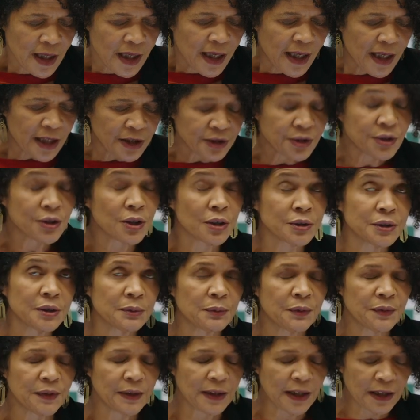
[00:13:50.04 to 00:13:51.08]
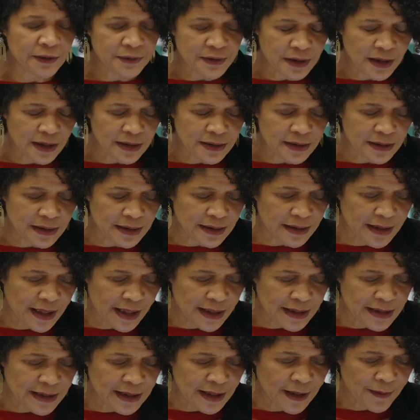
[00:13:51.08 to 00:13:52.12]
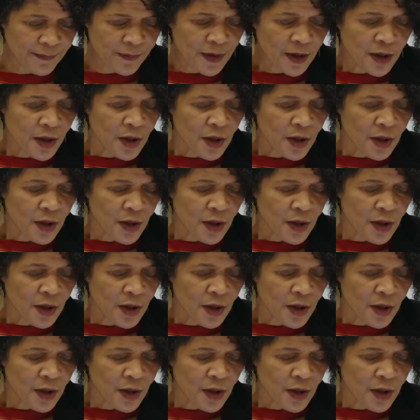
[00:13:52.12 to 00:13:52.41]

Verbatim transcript: uh, starting with the life sciences sector.